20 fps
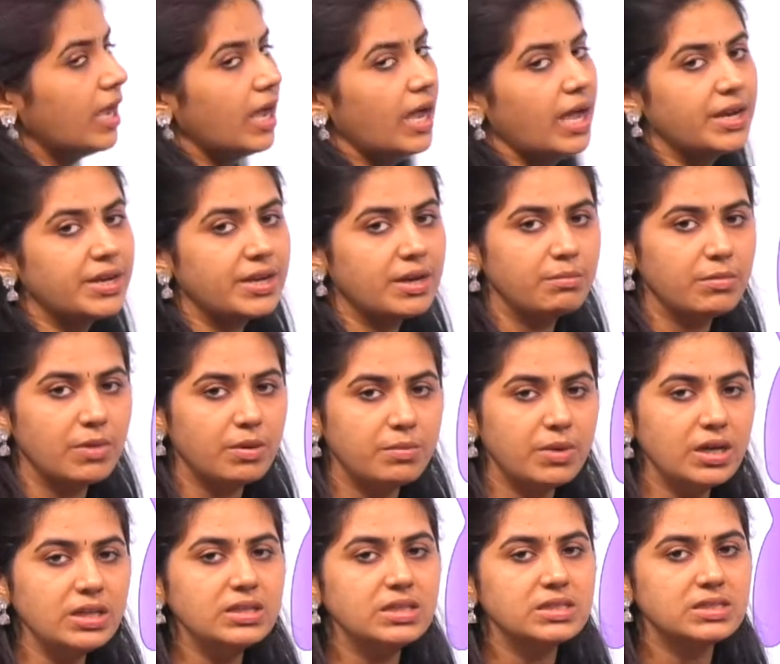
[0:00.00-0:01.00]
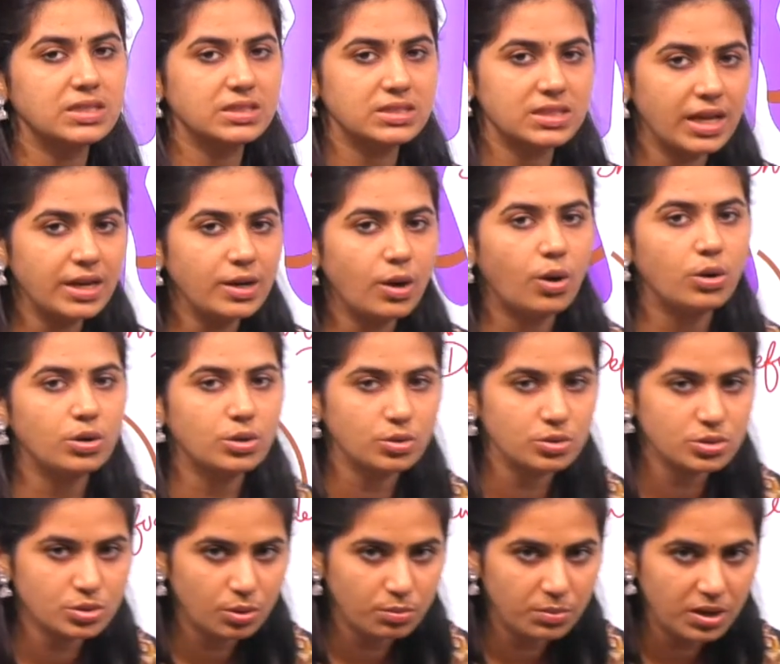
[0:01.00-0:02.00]
And remember, this is an
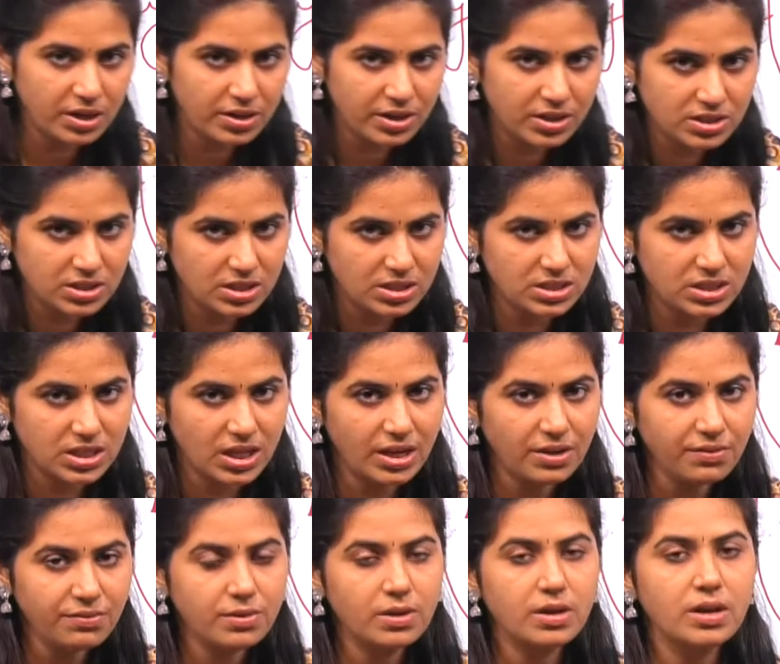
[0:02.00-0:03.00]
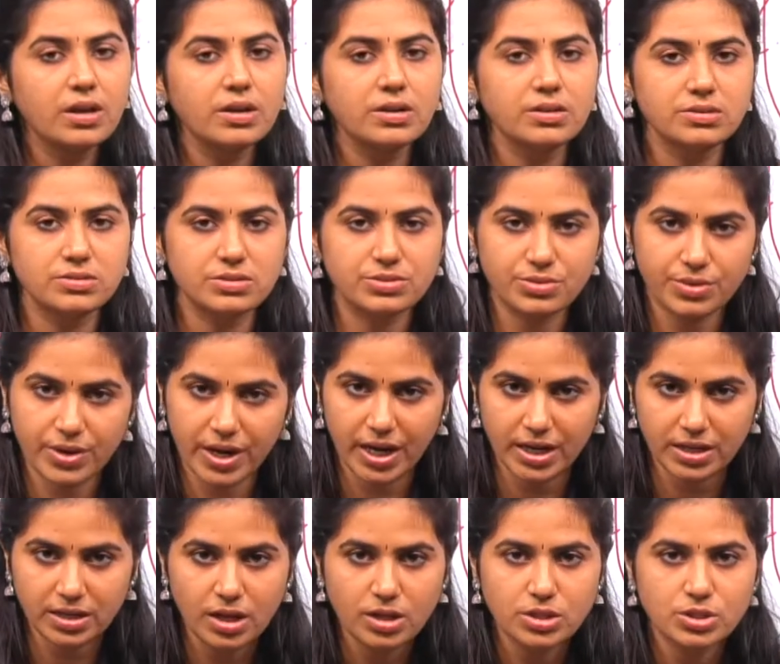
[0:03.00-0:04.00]
autosomal recessive trait.